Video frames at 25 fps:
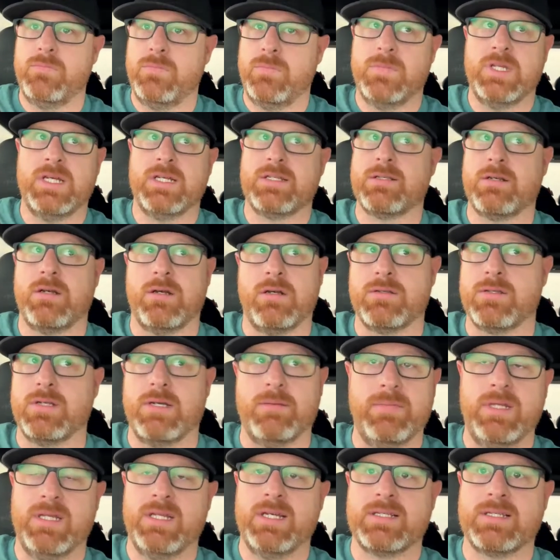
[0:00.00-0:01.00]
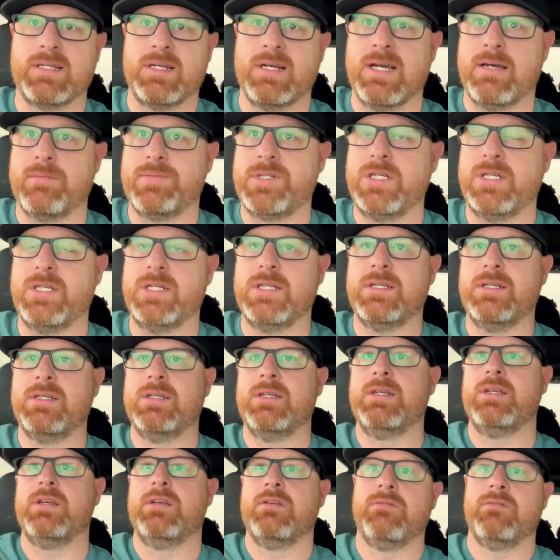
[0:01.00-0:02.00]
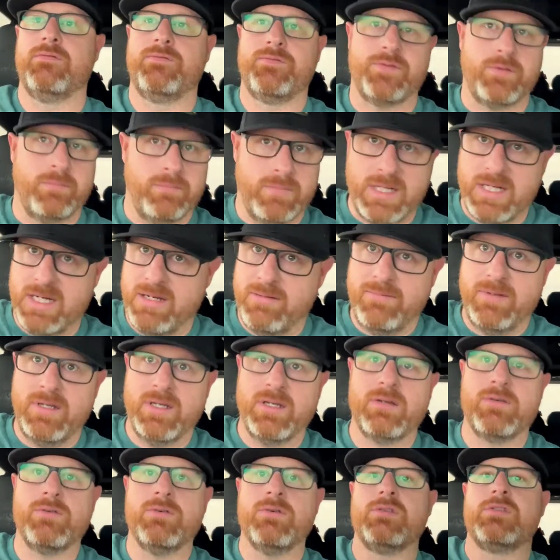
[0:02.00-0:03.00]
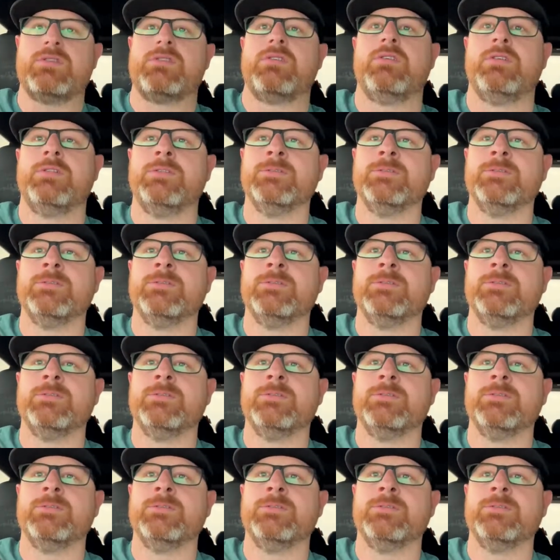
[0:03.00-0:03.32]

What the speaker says: that's also, I mean, that's an option for many vehicles.